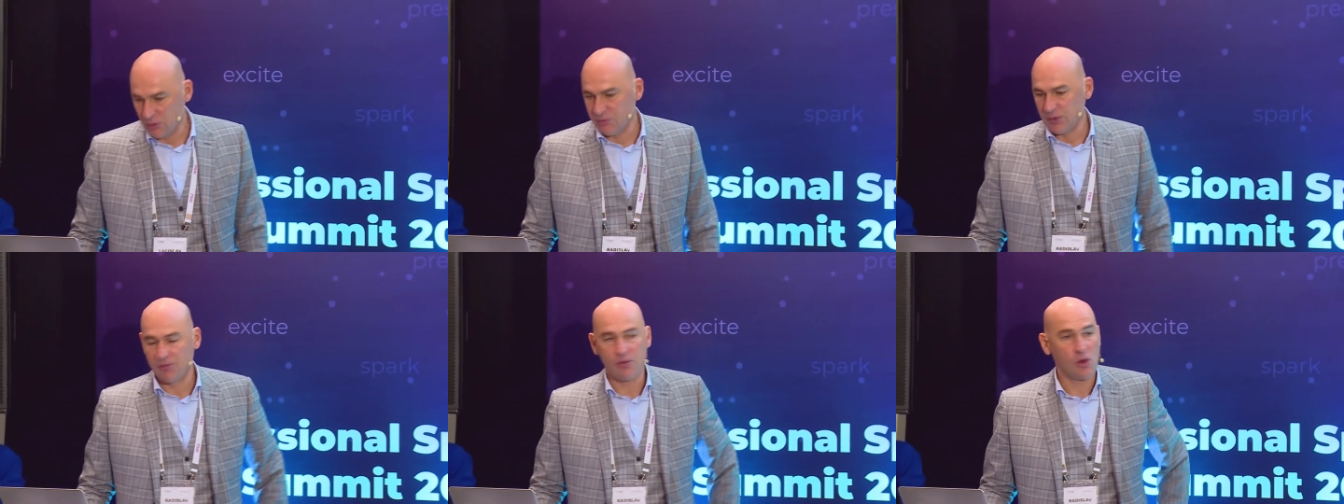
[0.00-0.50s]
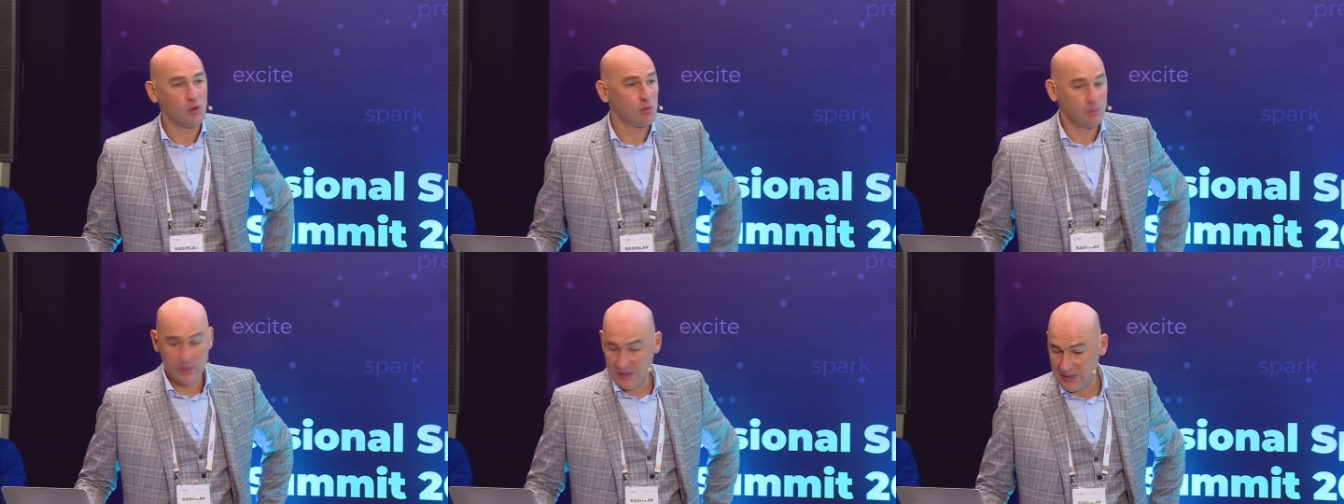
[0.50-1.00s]
if you
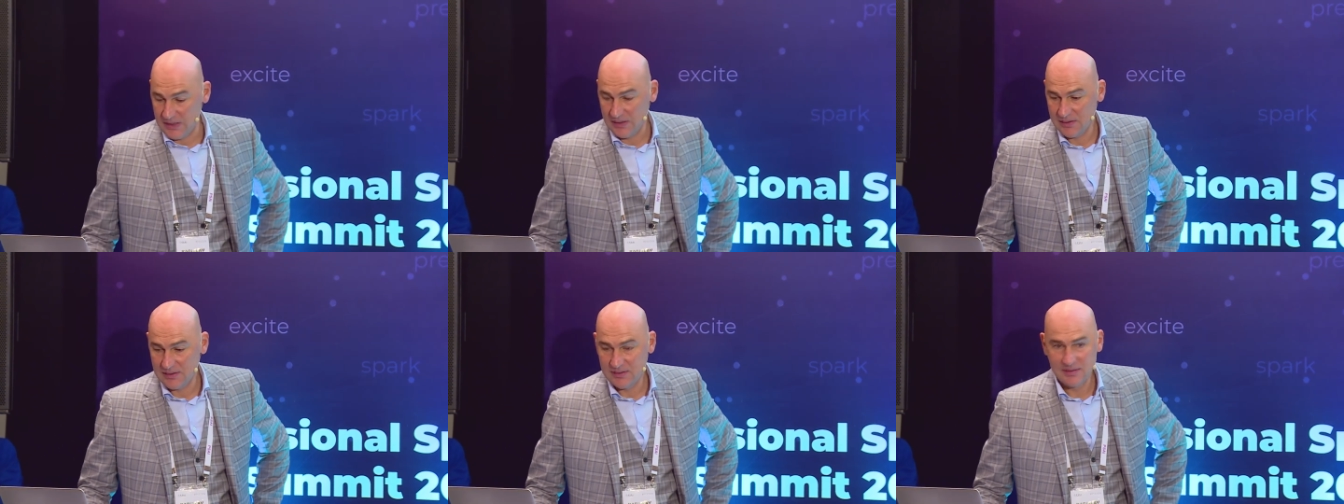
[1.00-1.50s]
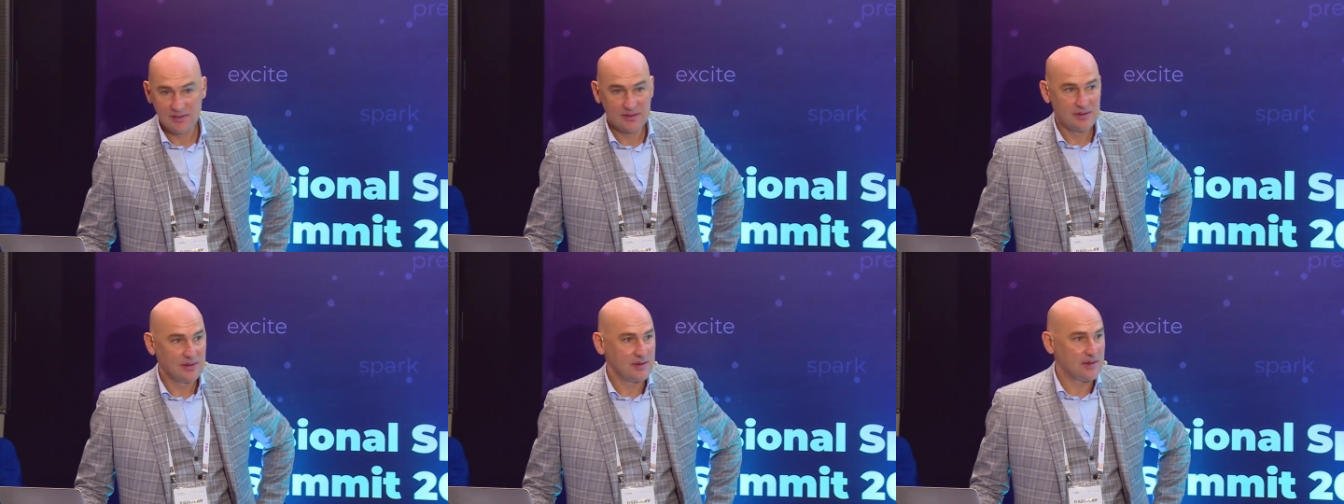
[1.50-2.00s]
follow me
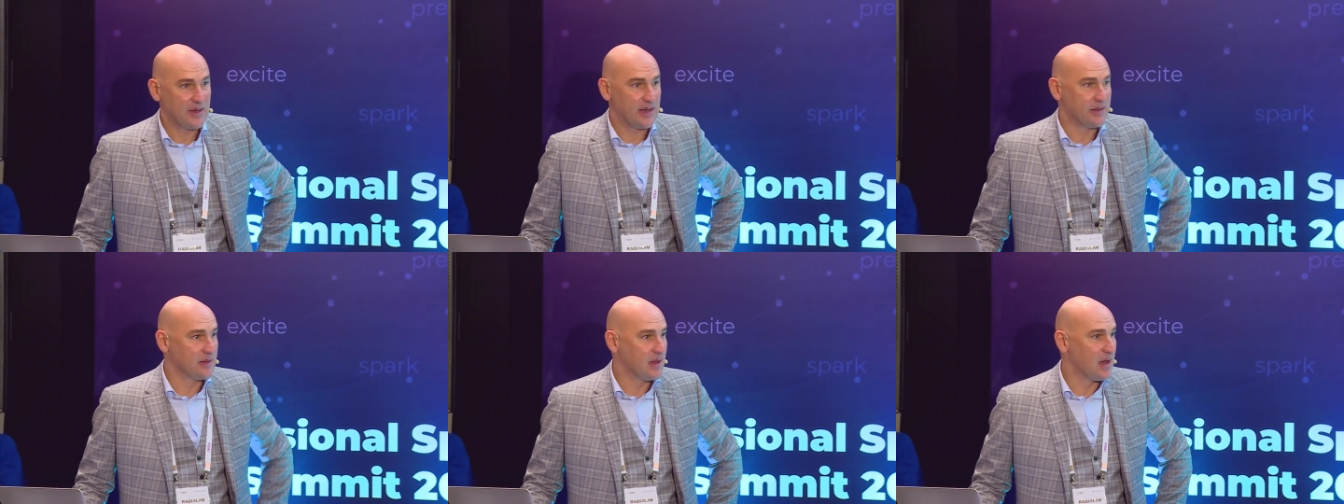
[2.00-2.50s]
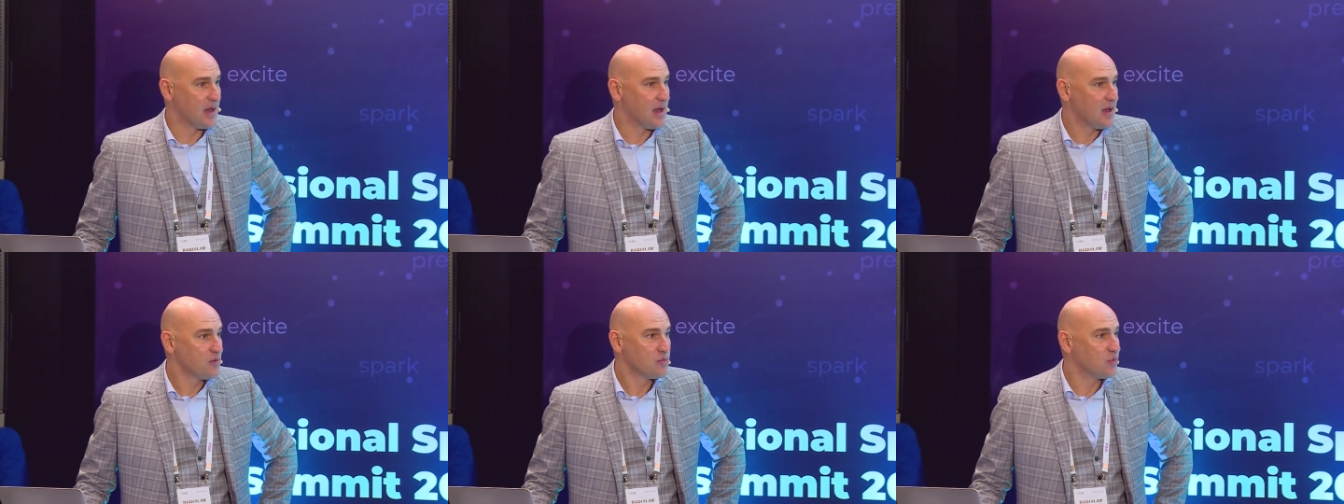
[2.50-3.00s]
and
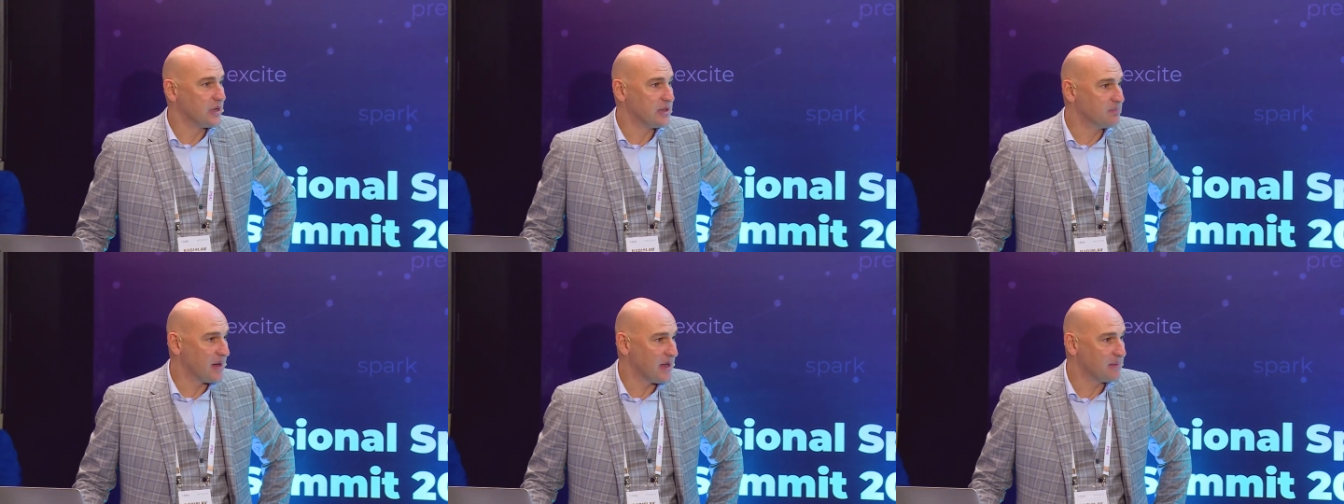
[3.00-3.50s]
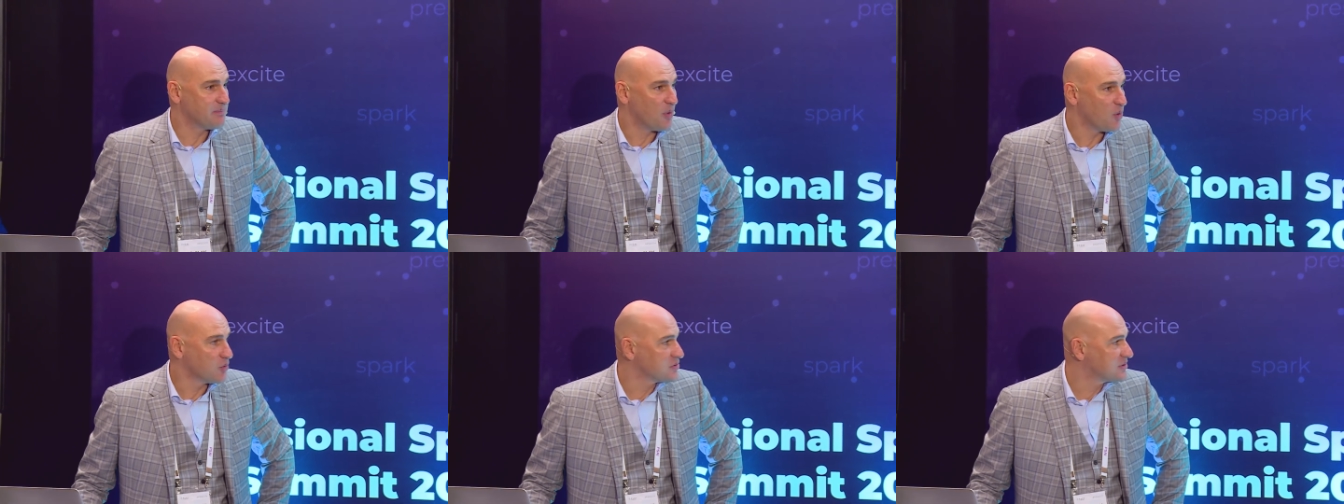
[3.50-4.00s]
uh, read my
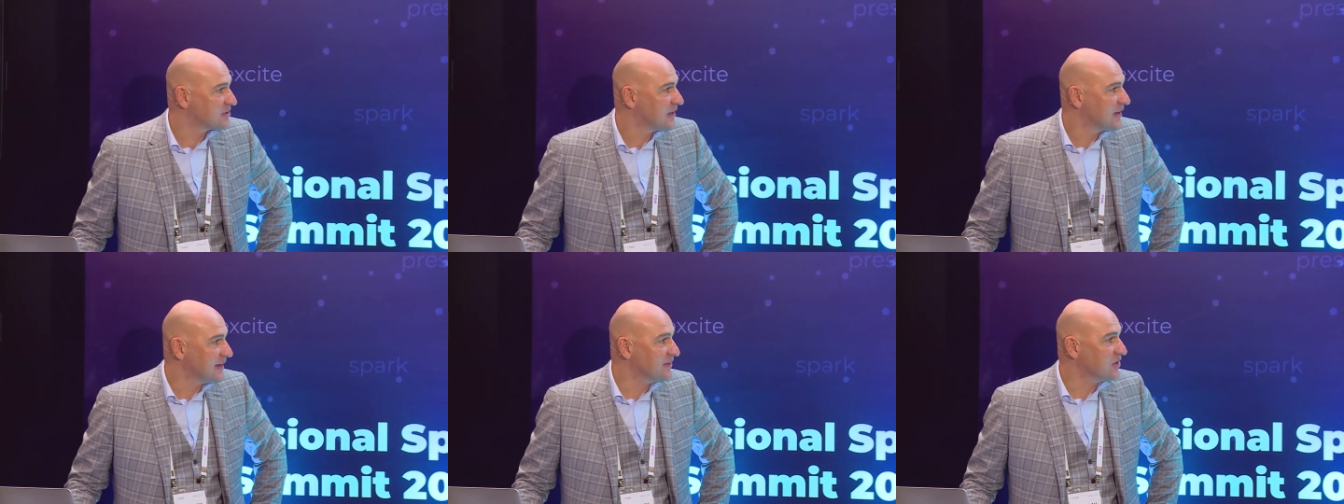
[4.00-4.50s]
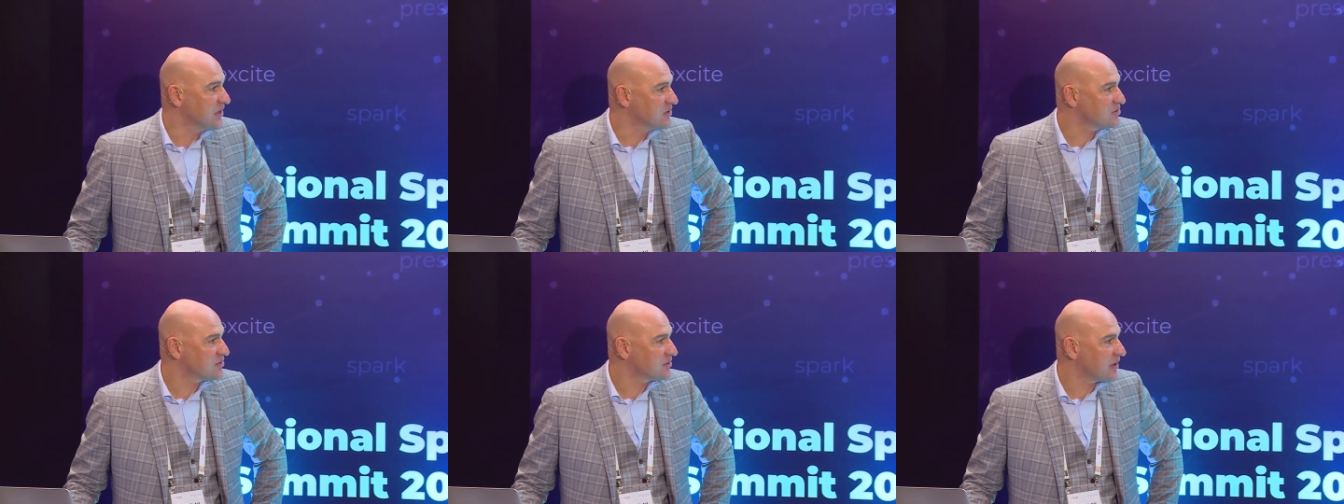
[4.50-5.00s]
posts in
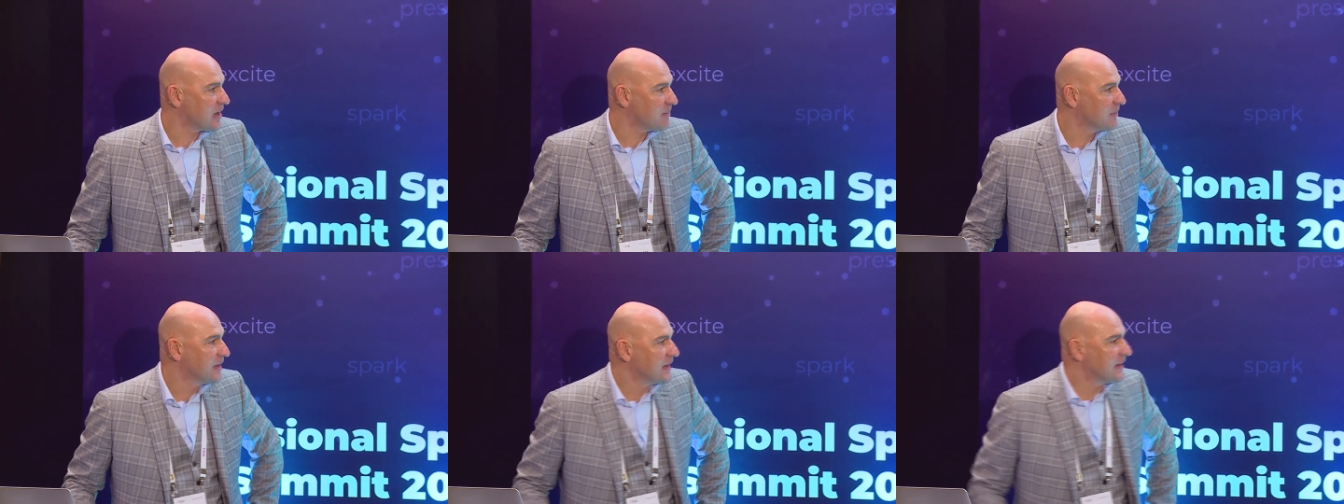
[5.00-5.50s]
Instagram,